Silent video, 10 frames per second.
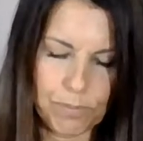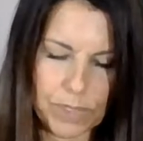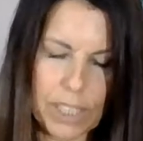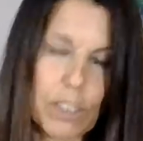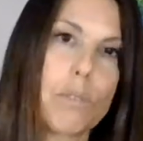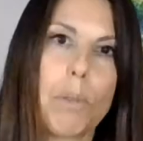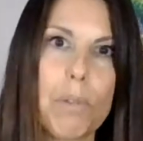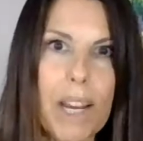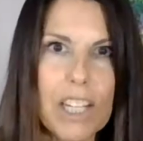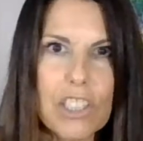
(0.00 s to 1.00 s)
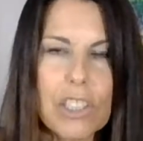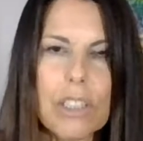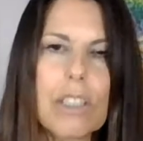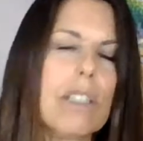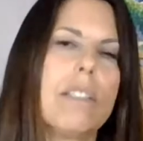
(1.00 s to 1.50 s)

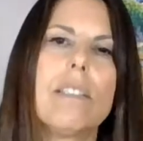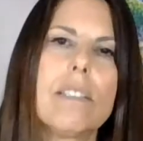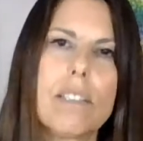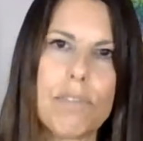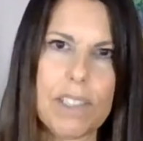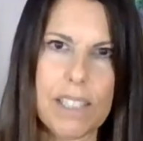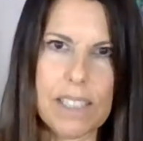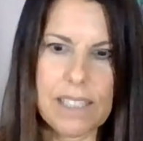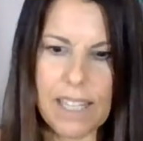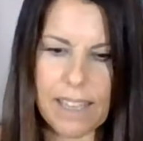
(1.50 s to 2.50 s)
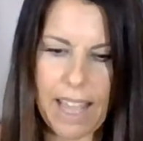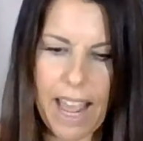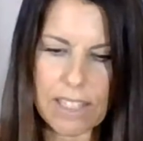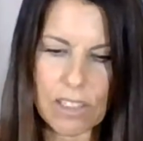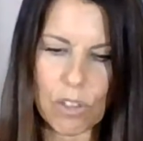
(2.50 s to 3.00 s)
inspiration, different things like
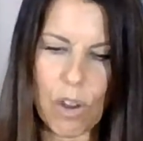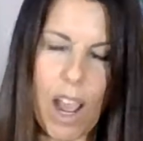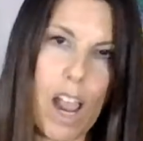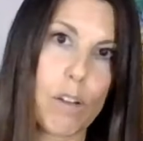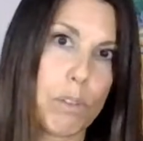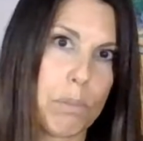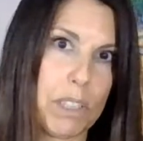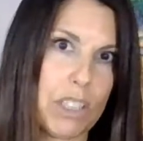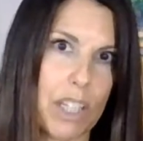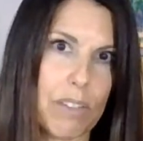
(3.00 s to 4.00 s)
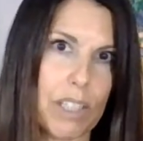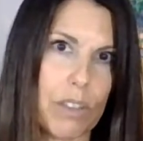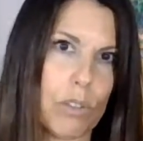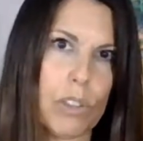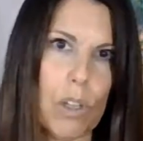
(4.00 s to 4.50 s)
that. So I will be sharing
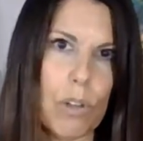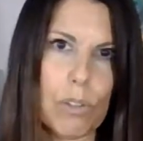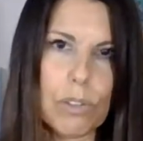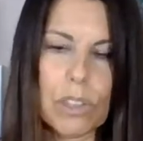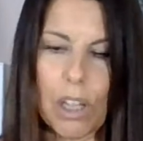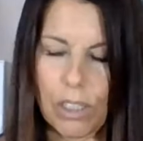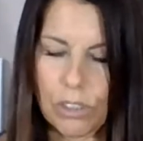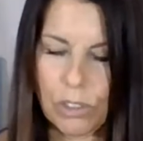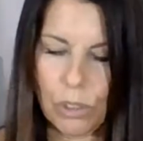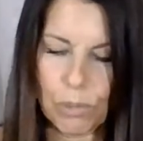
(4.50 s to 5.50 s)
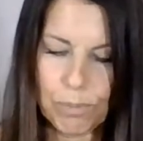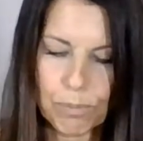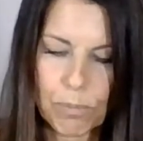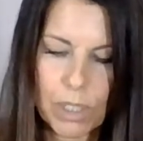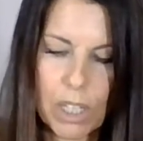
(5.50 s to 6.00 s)
those codes also.
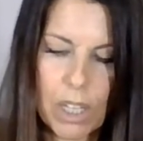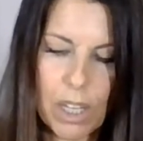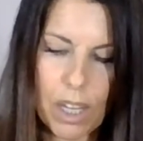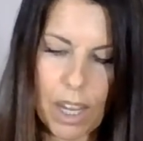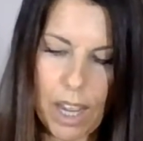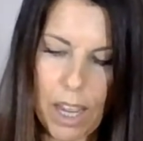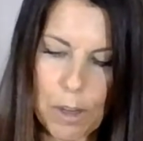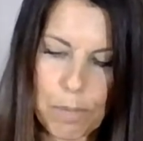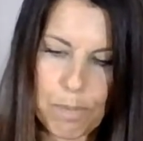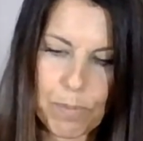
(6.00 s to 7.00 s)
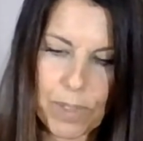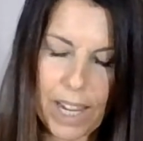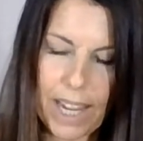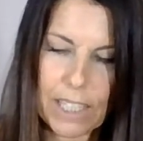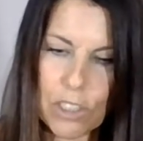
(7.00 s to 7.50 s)

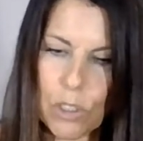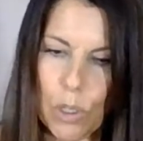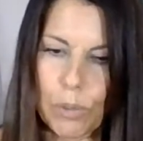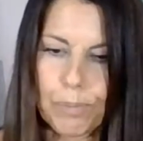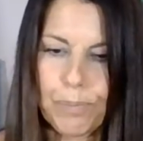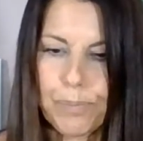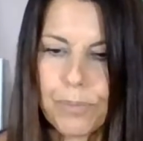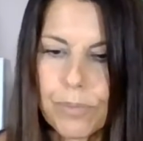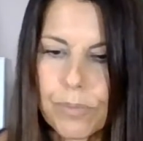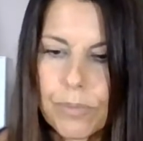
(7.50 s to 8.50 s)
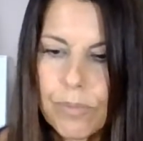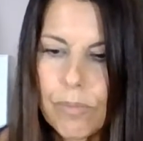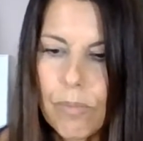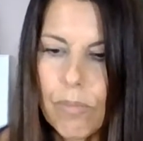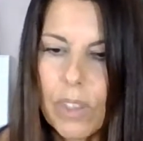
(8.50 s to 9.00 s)
And so
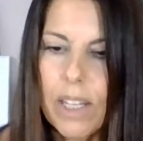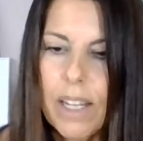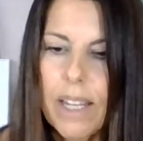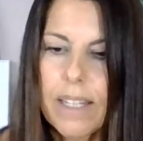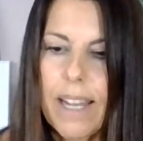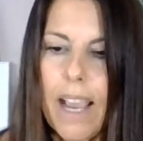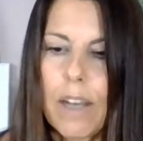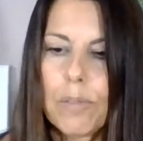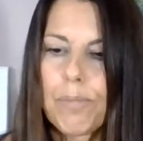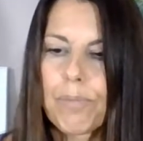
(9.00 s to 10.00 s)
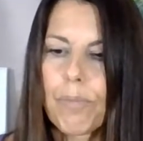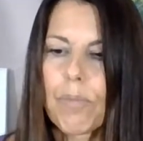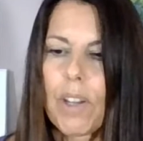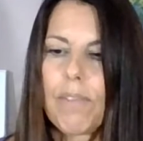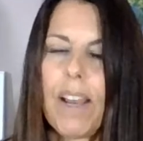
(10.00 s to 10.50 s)
now
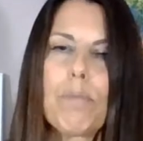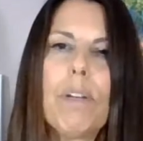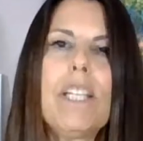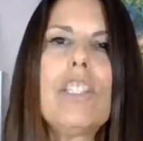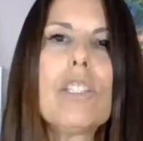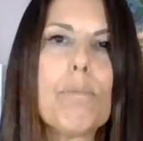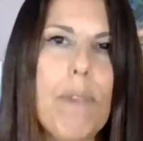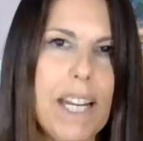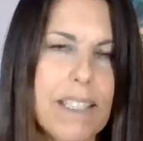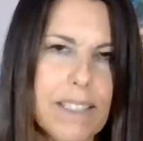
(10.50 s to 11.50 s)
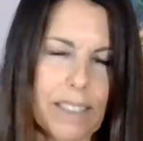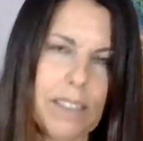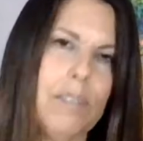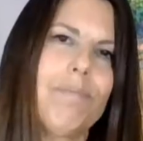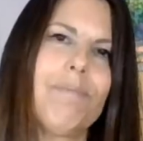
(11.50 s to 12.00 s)
vibrational
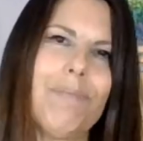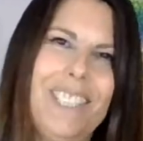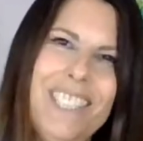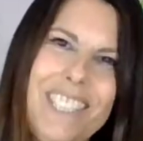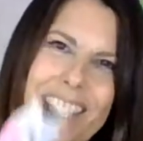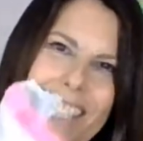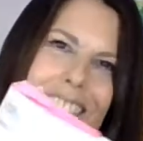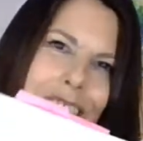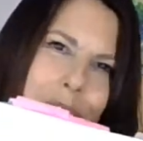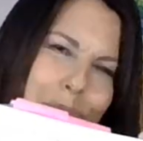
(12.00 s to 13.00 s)
medicine, which is this,